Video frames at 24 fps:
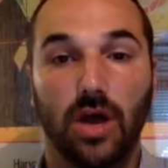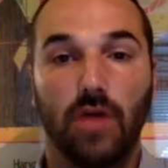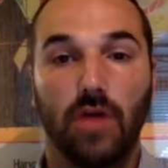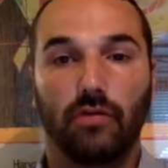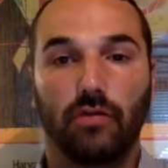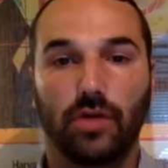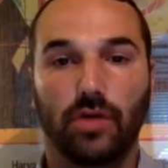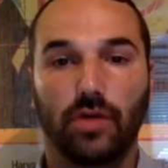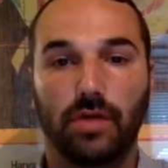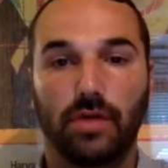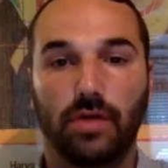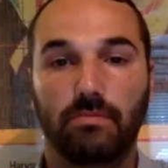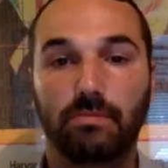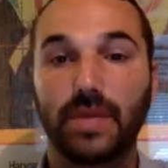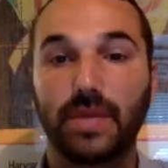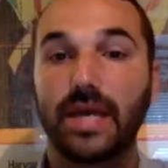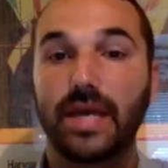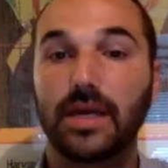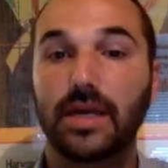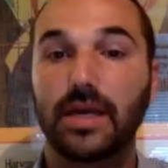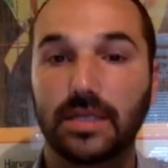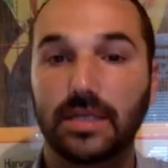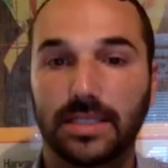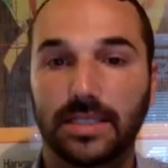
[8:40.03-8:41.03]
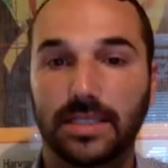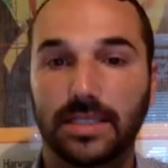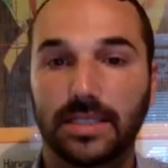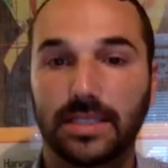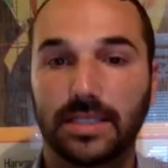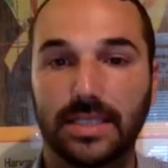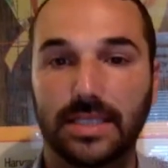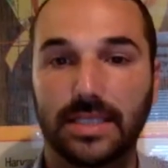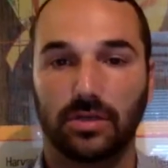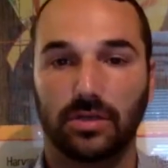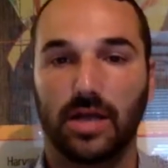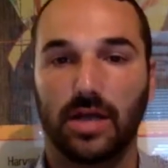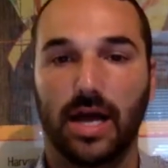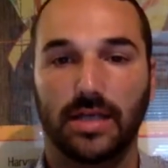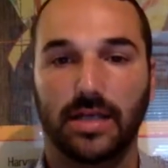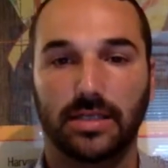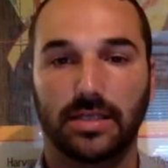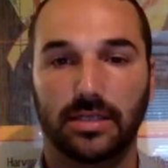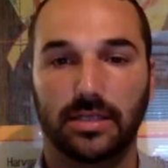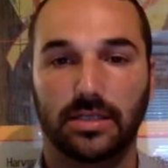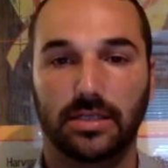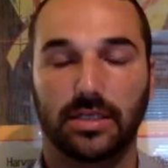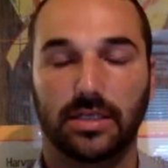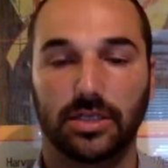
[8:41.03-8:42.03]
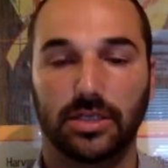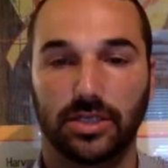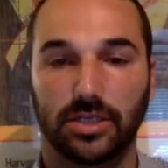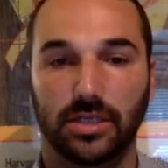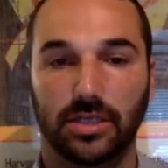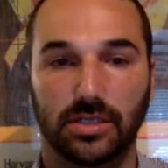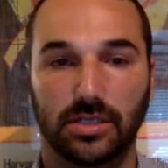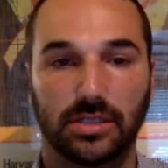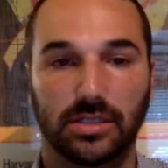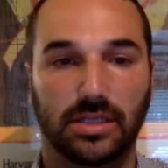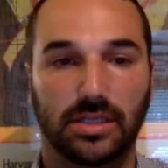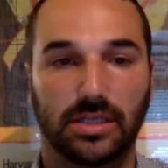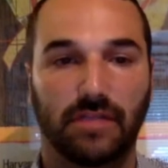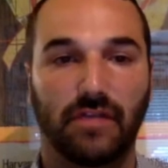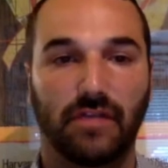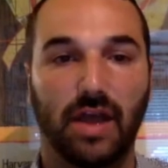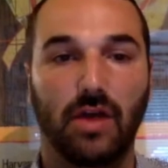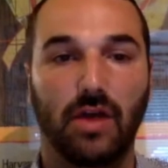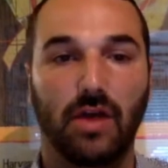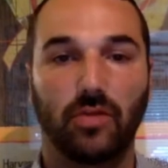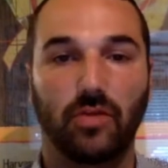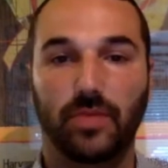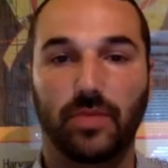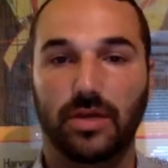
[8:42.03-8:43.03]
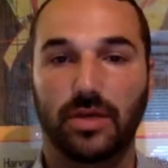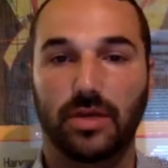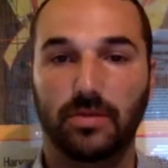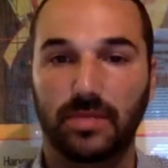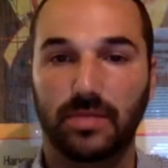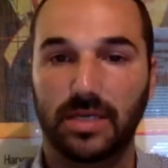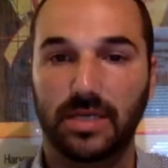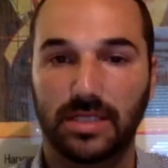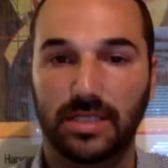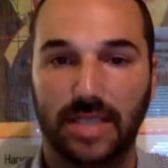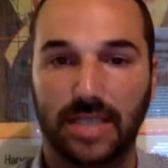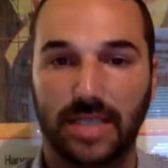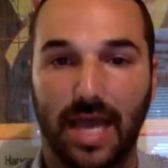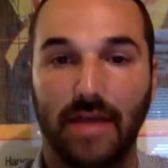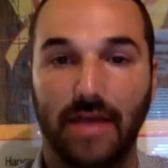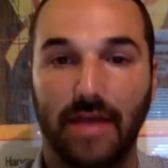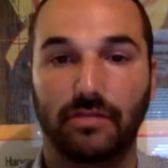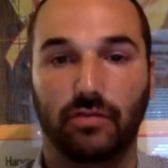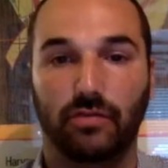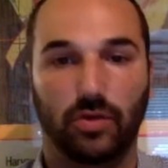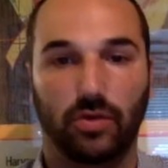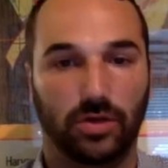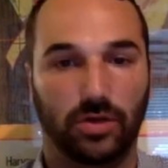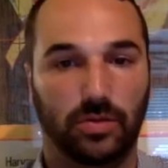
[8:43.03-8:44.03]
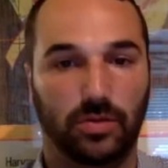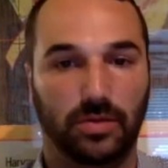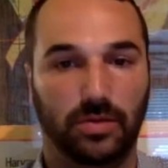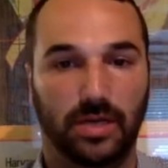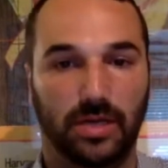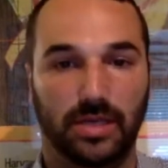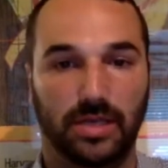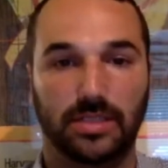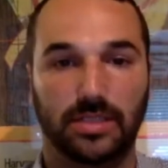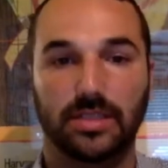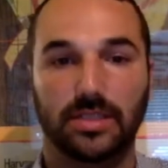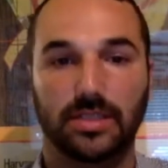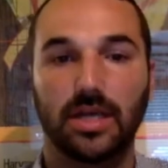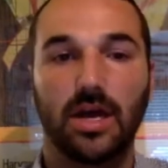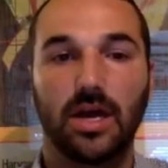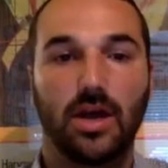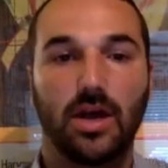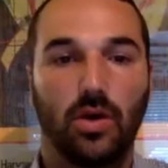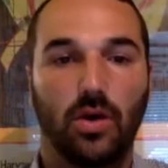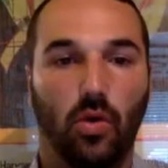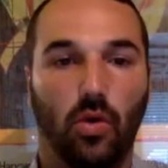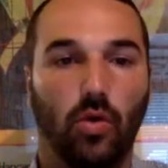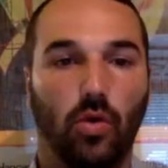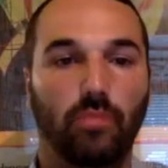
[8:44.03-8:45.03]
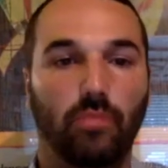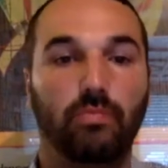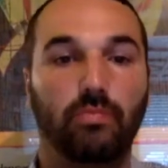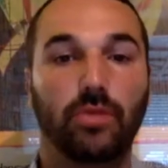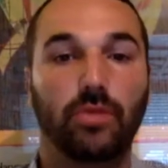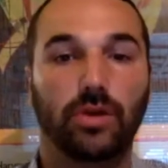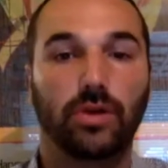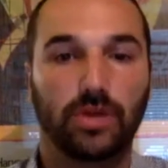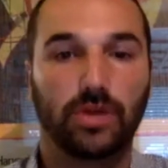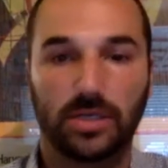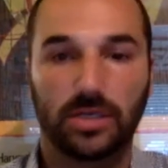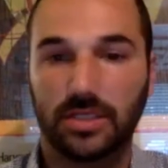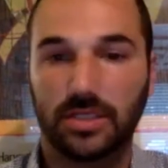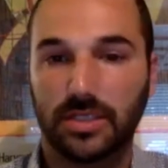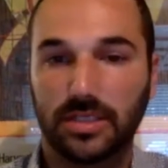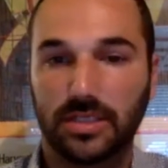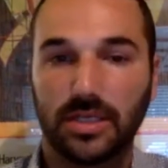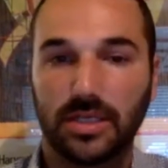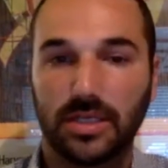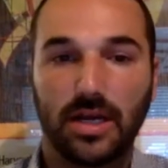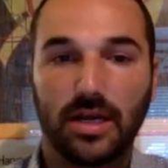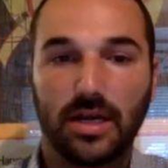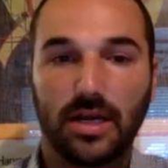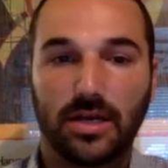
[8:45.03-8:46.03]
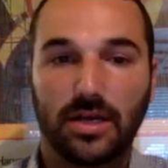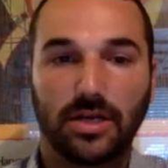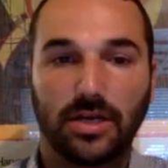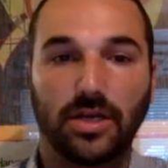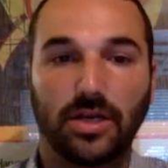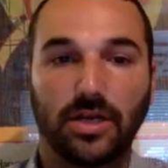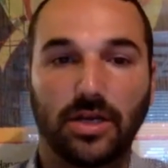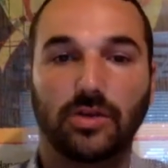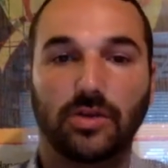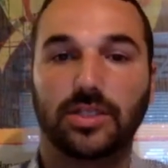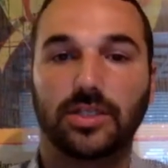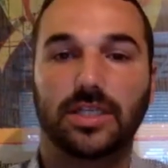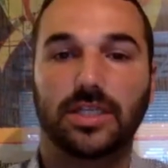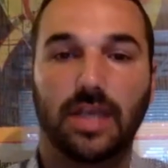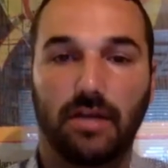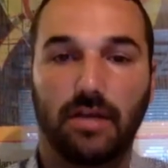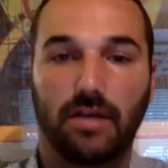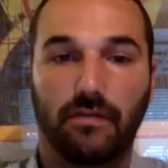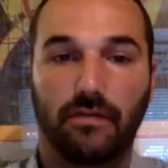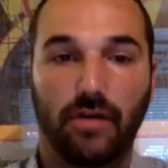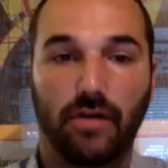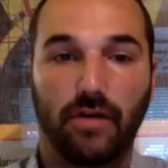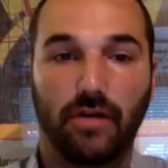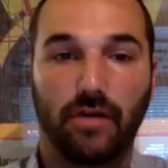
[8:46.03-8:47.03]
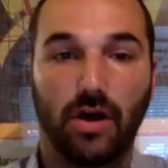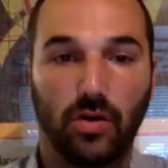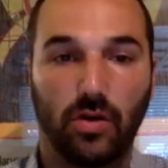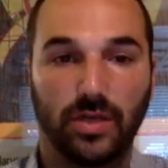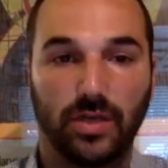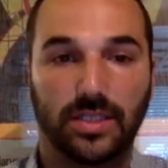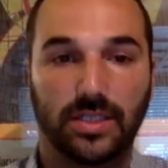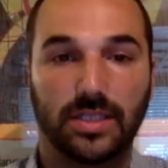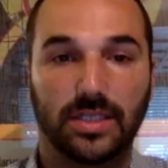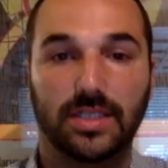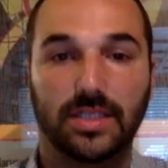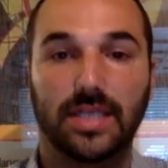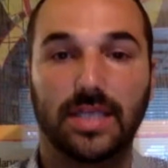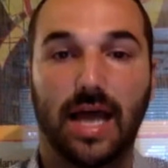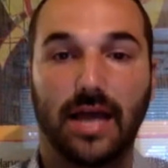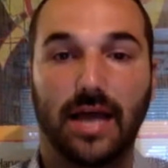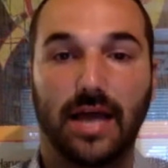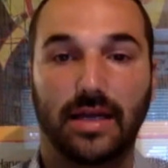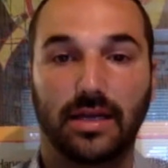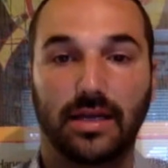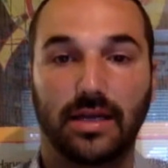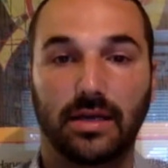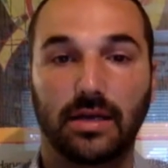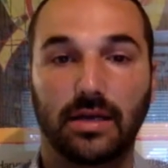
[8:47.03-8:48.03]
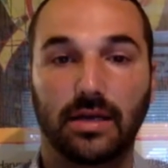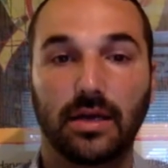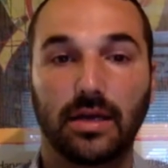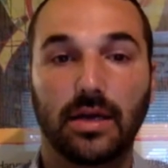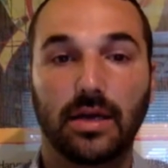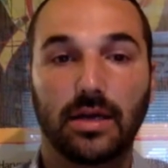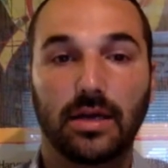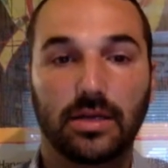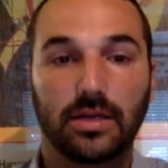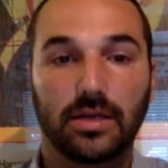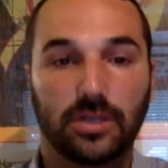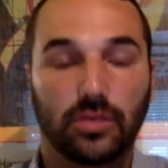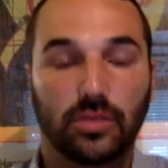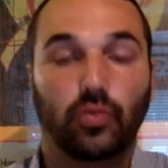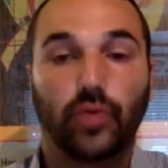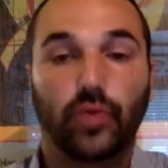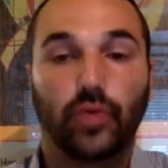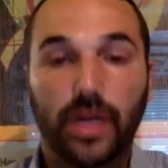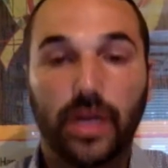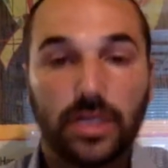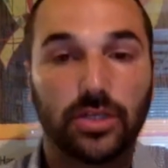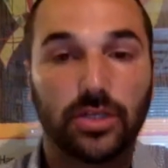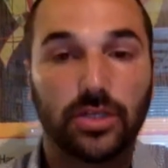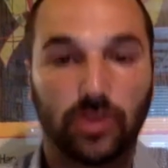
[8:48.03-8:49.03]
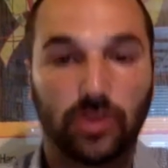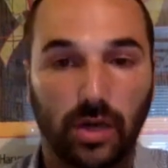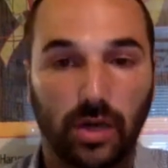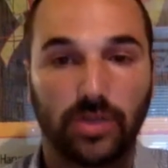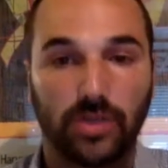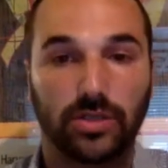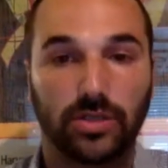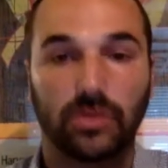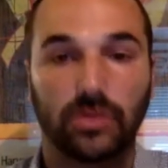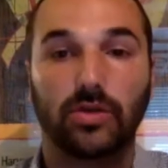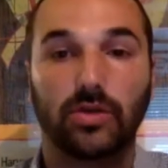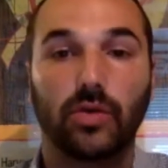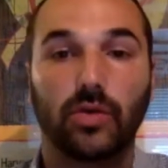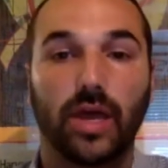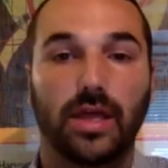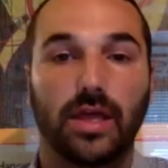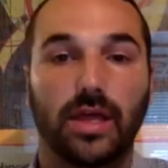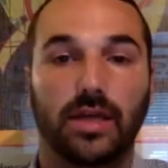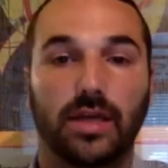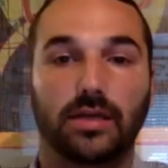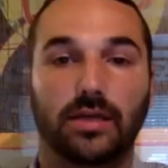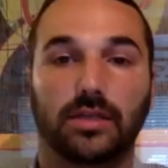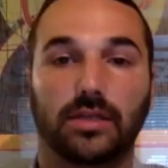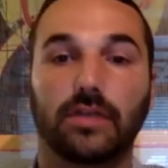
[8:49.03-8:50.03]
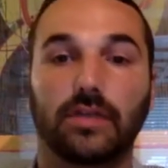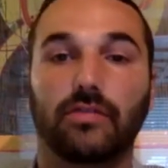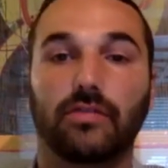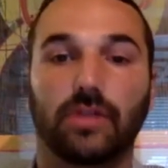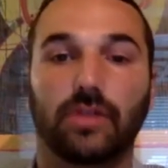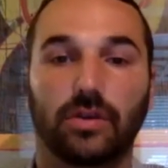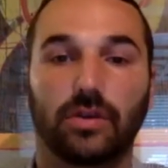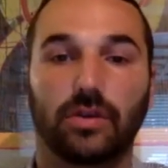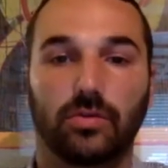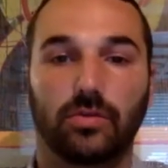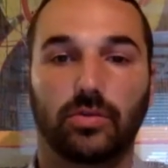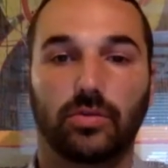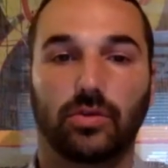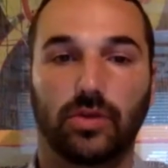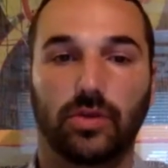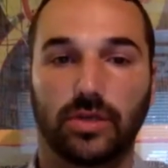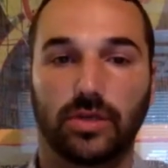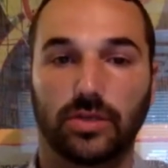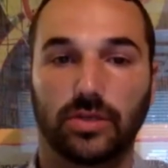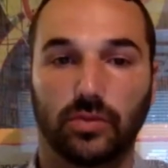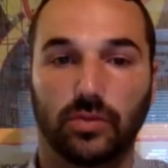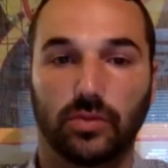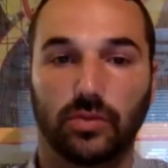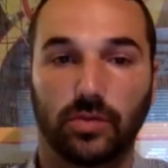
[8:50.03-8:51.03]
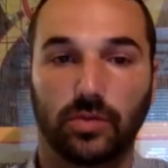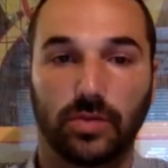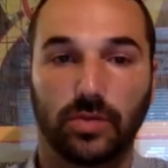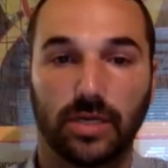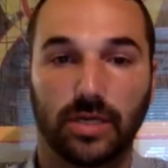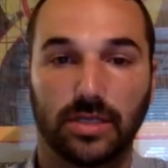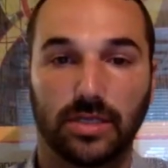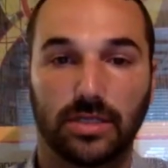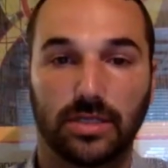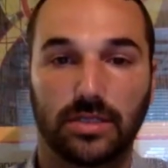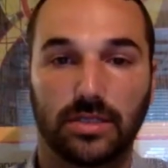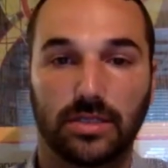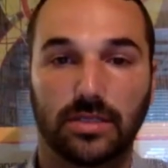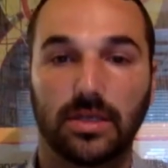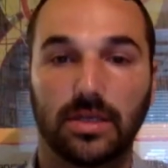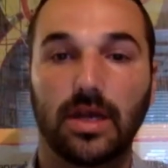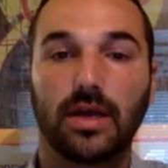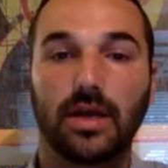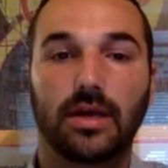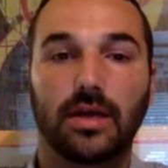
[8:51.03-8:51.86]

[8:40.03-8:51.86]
For the big centralized decisions, if Airbnb's head of workplace or Merck's, CFO is deciding to restructure the way they deliver their employees' workplace,